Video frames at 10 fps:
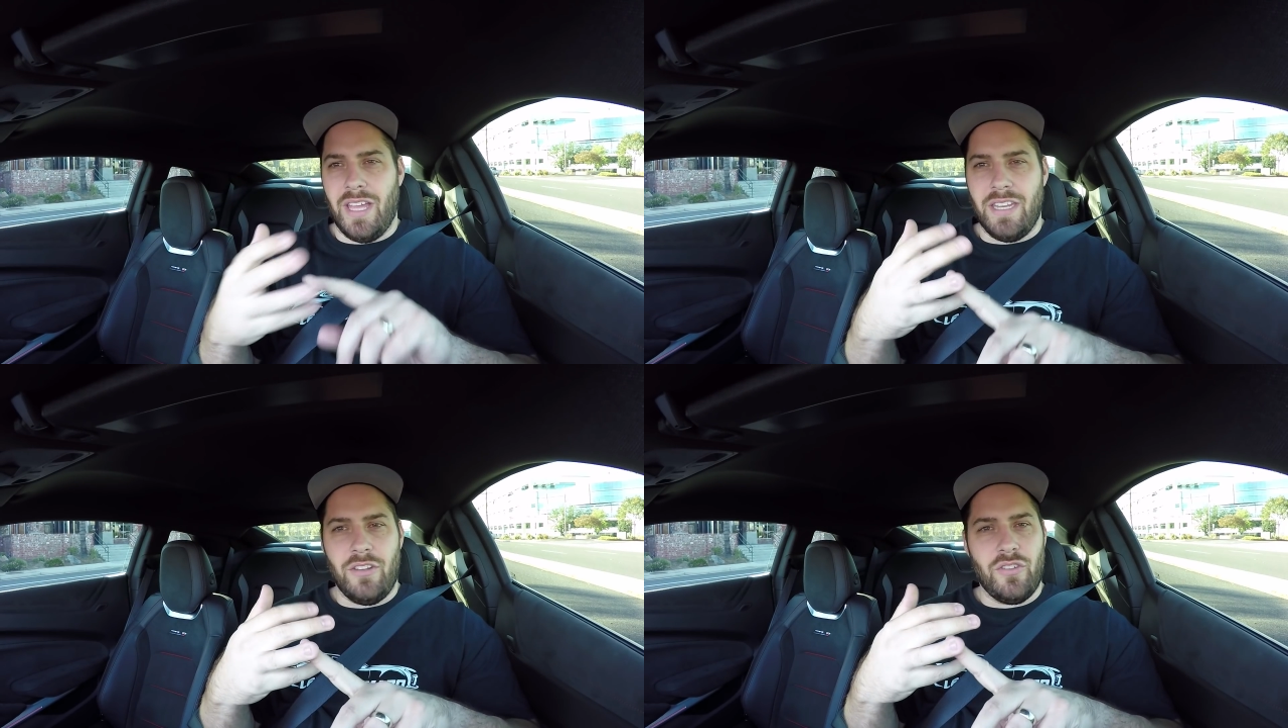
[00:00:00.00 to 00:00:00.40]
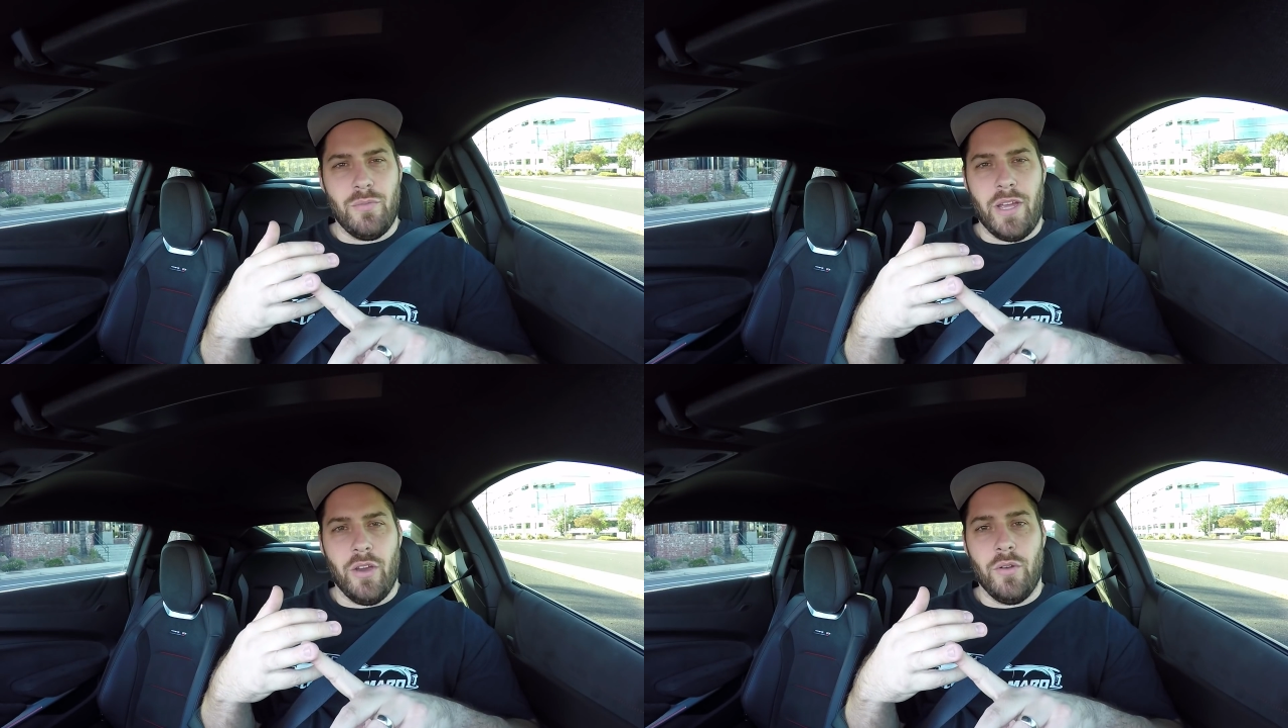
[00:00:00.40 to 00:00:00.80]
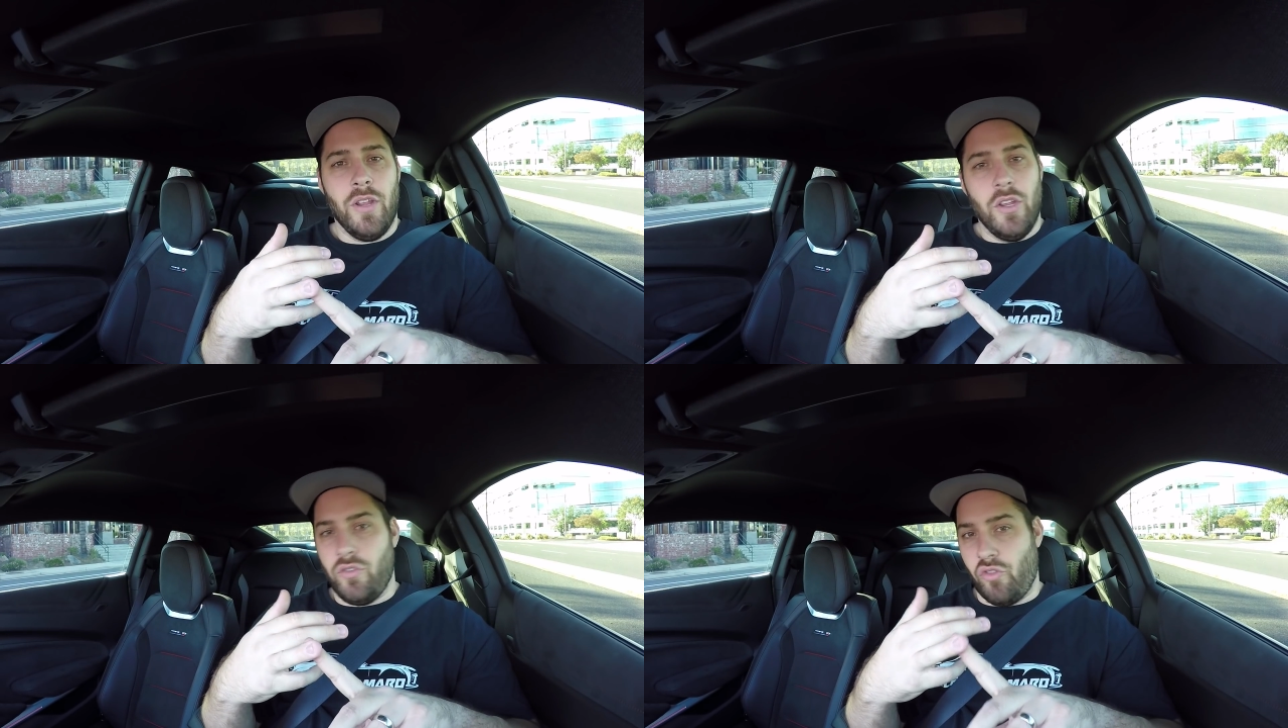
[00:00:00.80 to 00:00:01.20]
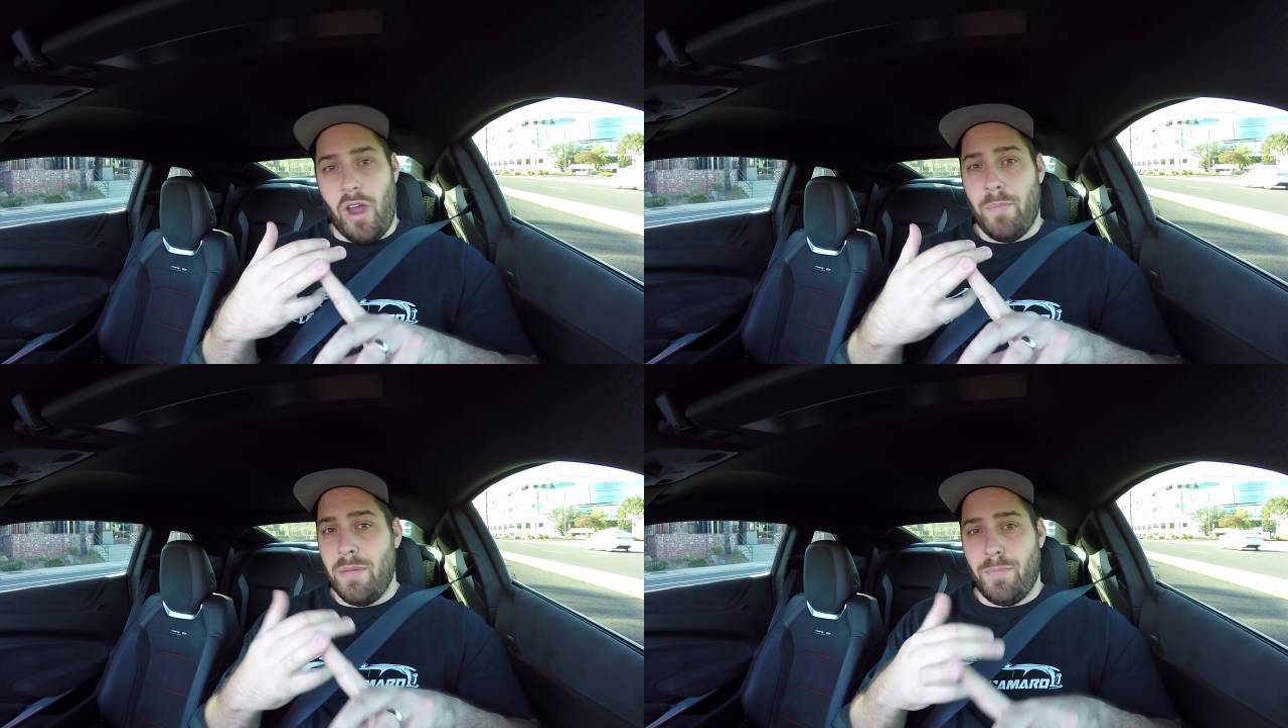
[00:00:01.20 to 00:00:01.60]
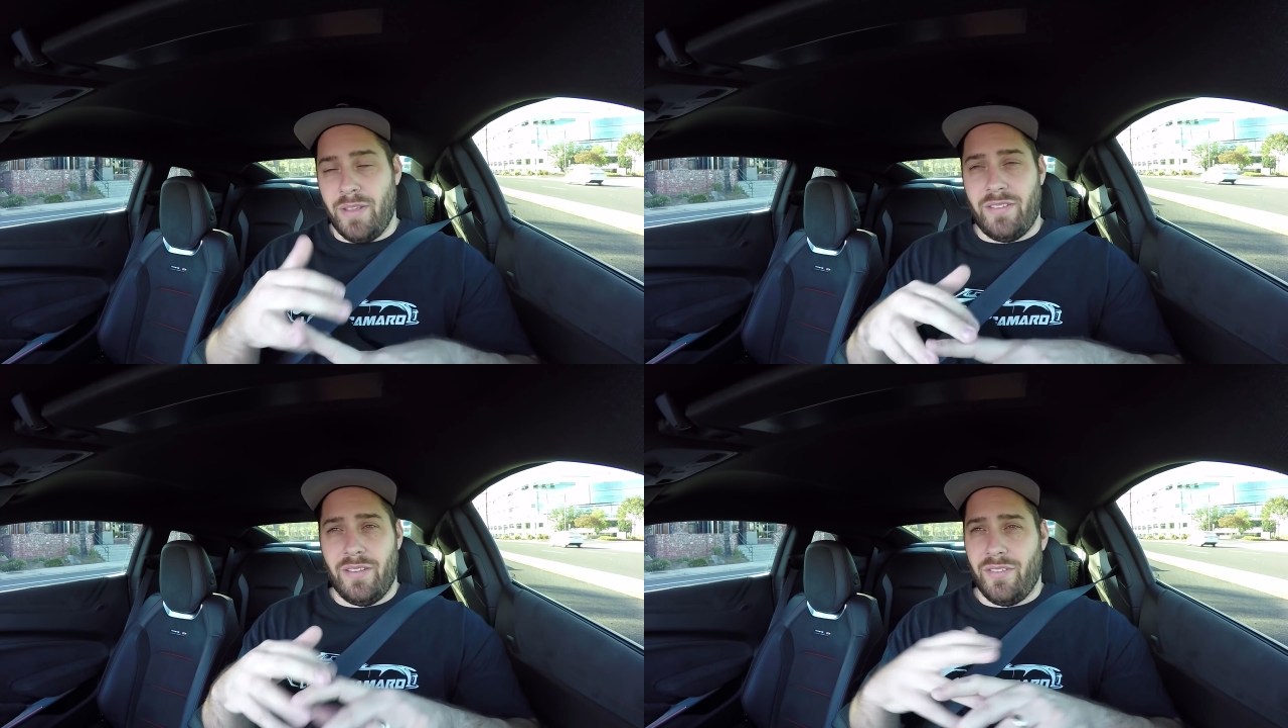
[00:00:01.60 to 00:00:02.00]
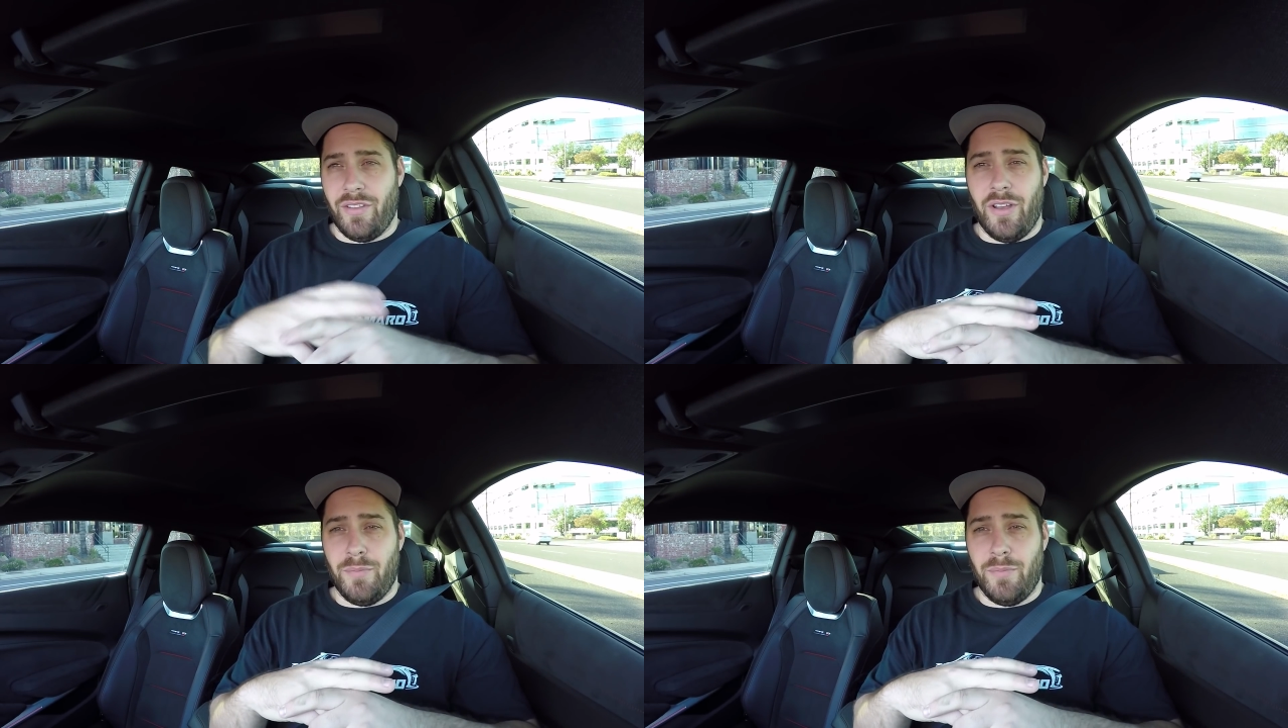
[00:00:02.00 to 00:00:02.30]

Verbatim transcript: I didn't do my own drop-in piston install.